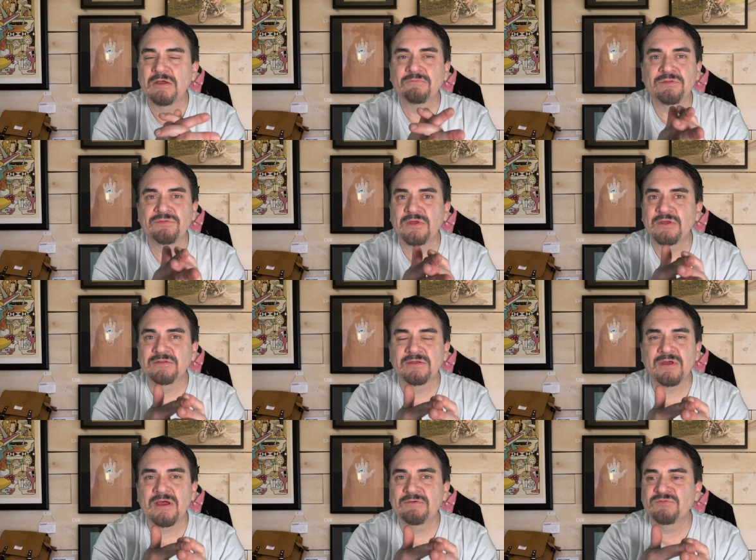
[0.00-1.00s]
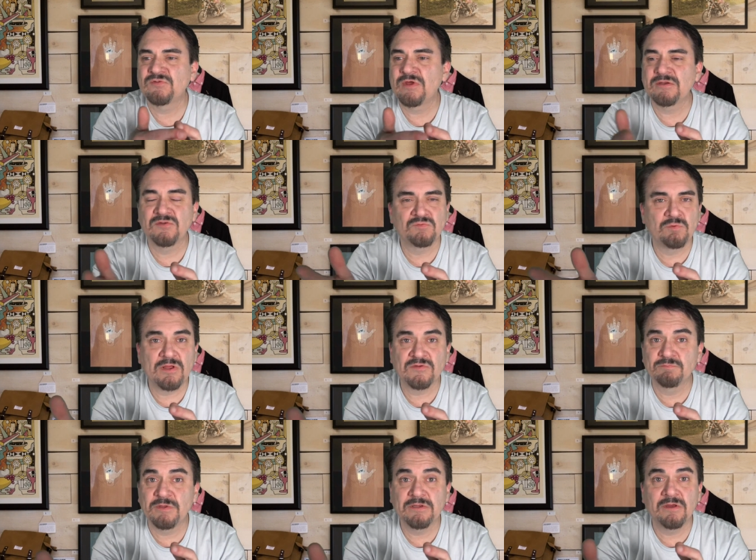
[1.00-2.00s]
Everything that I've said, as well
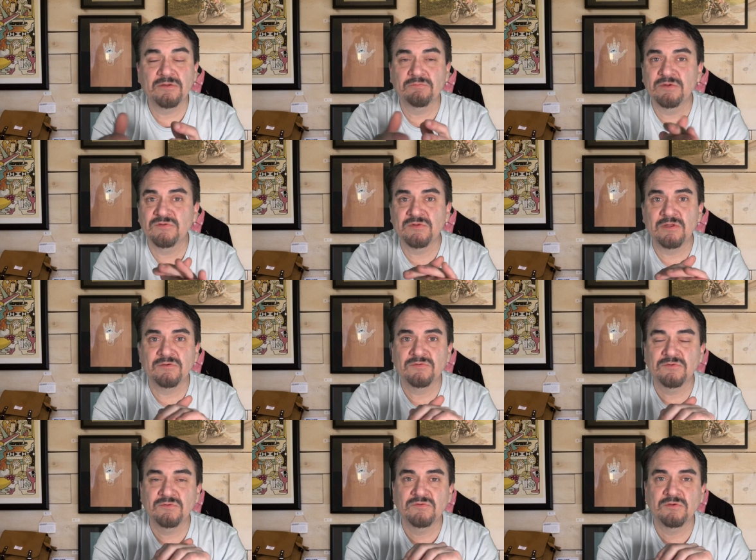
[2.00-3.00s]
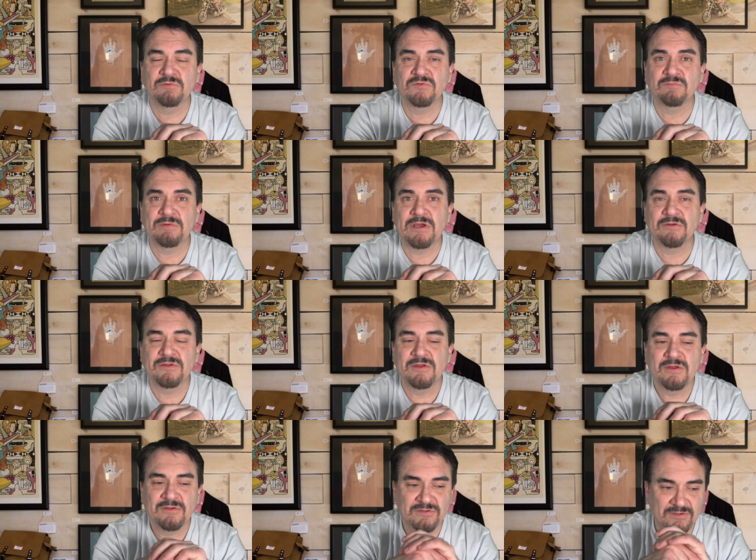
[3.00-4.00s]
as many other resellers and YouTubers about
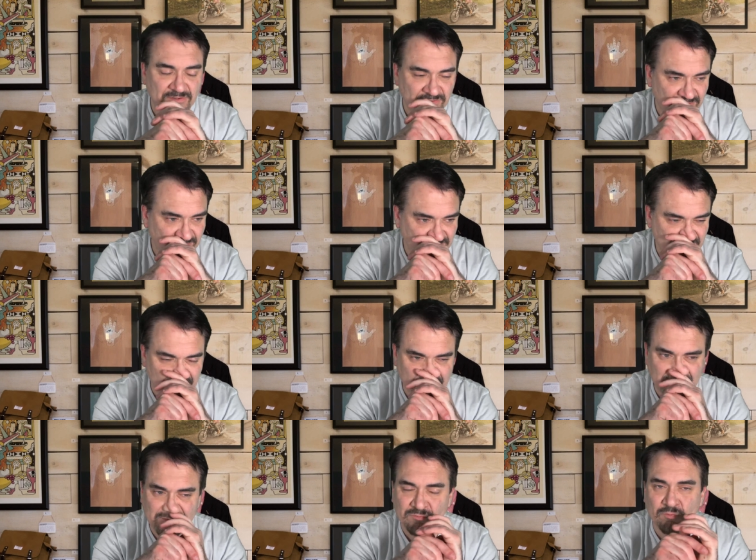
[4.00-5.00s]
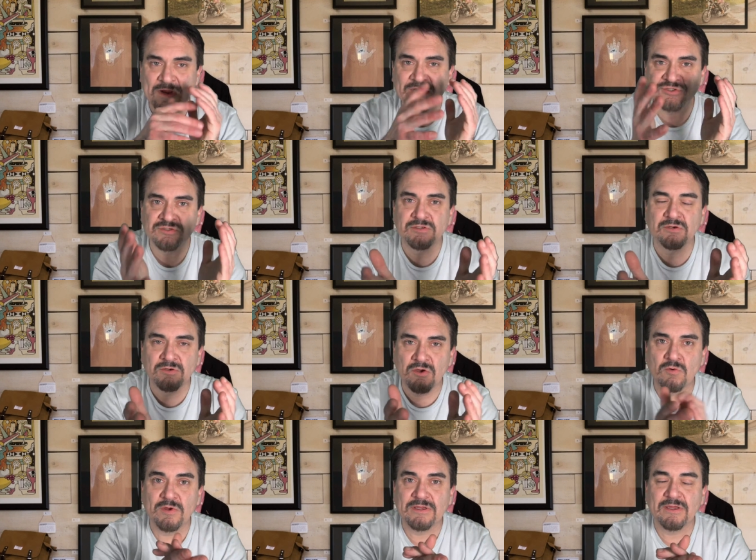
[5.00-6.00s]
the direction they're
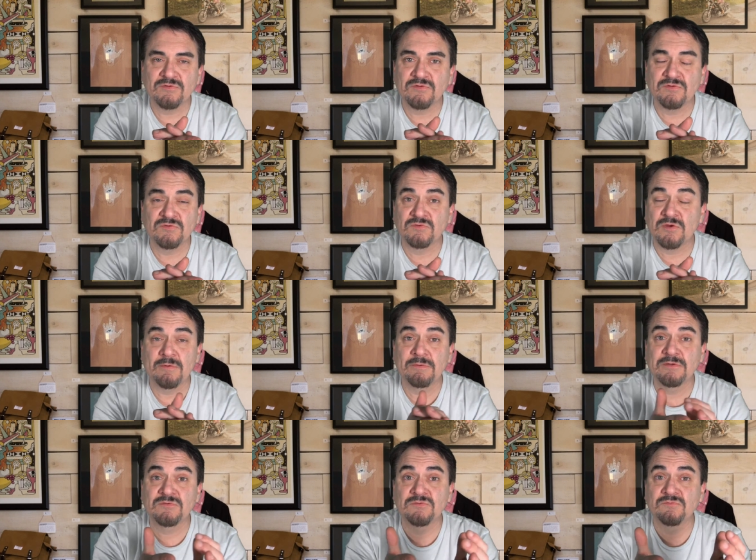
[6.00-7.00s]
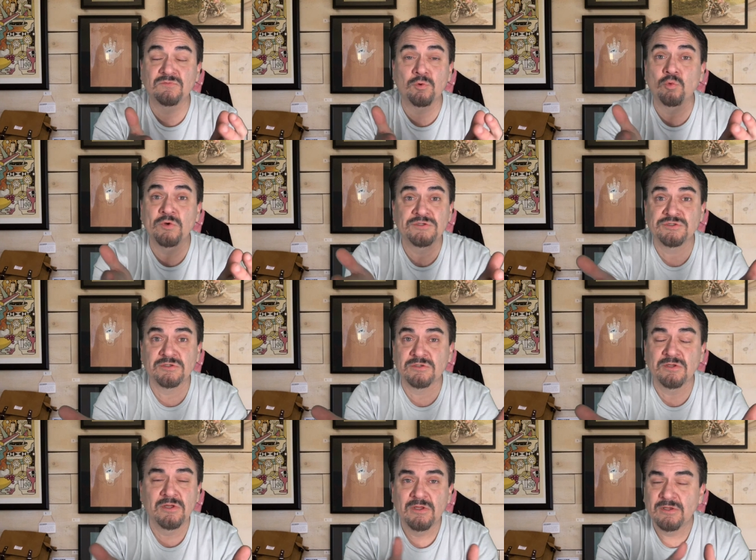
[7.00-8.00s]
going is coming to
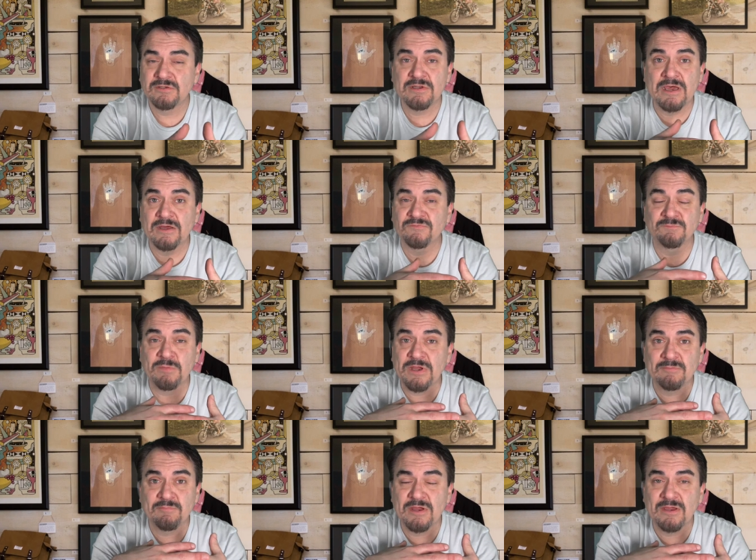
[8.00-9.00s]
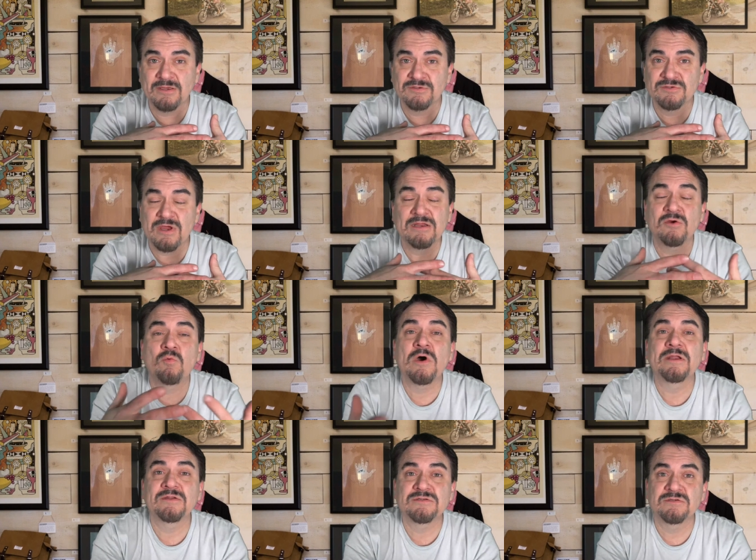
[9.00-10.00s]
fruition, not by my, I don't
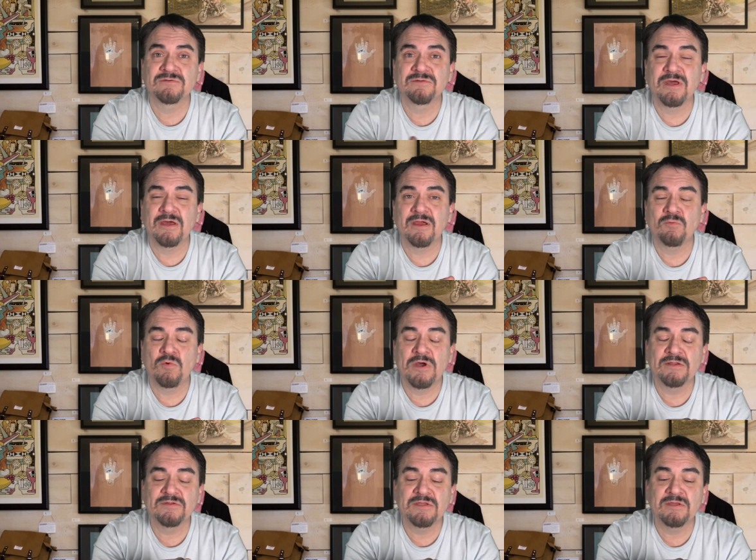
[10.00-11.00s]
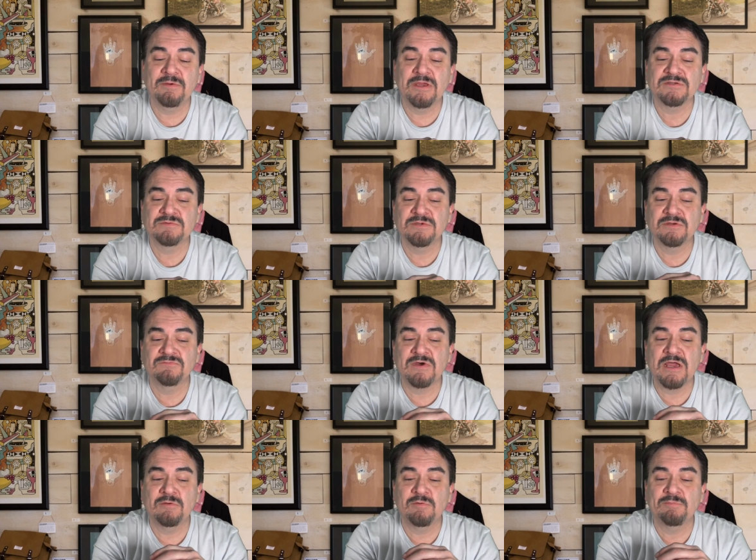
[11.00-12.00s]
want it to do that. I want eBay to be a
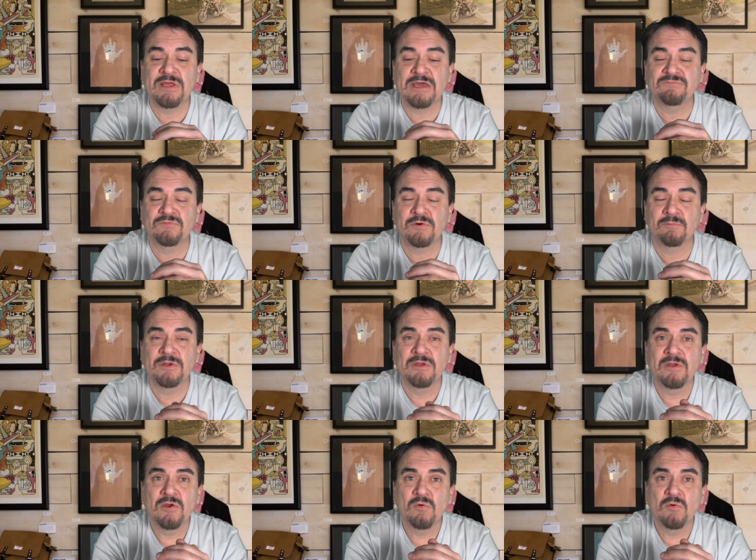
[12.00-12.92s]
viable platform